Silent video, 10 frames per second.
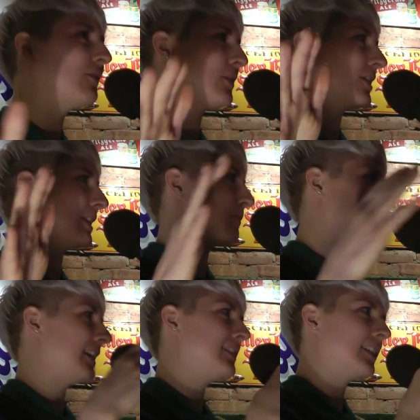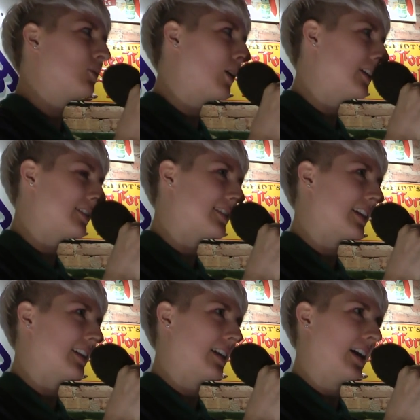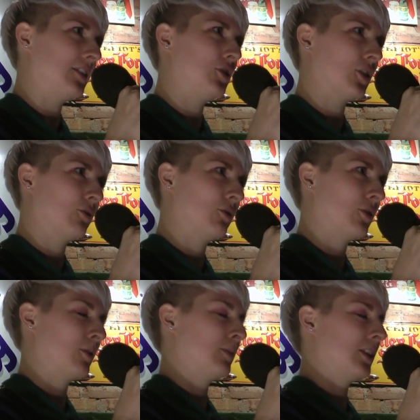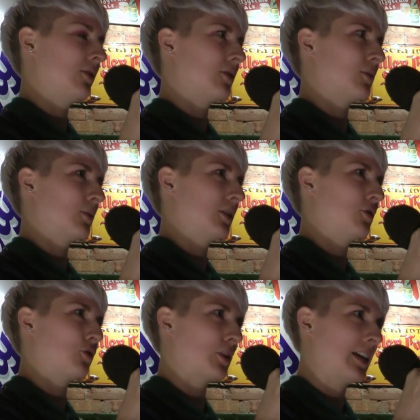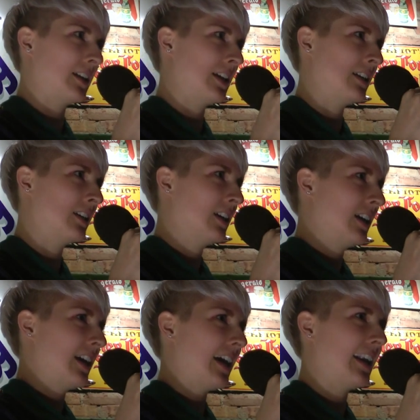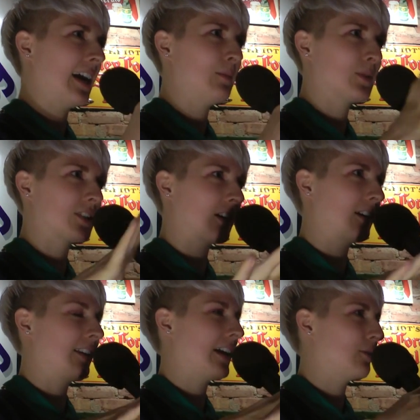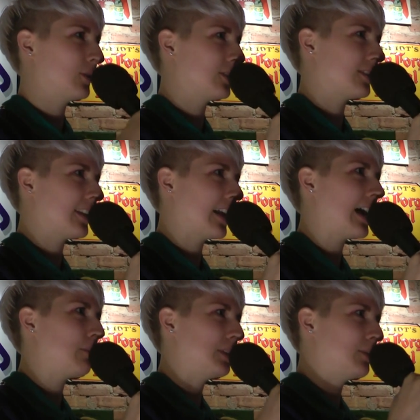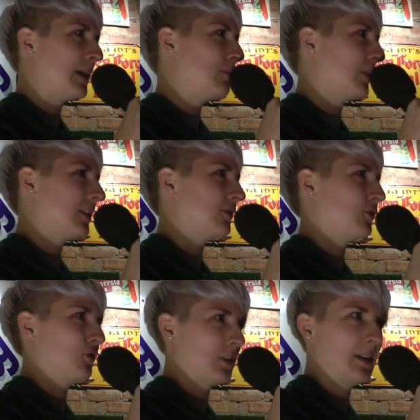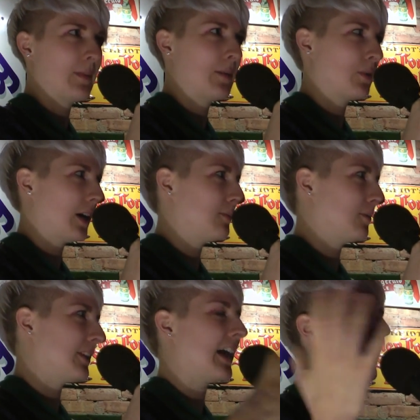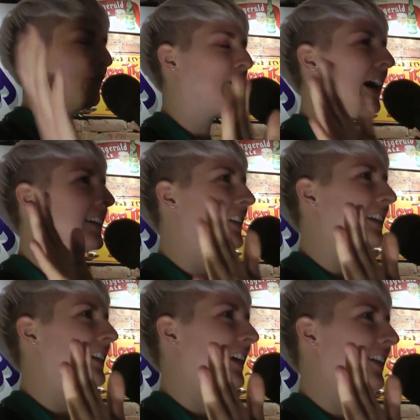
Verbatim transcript: everything. But I did want to say that I don't normally use the word tranny, and I'm sorry. That was that happened in my brother's dream. I probably I find it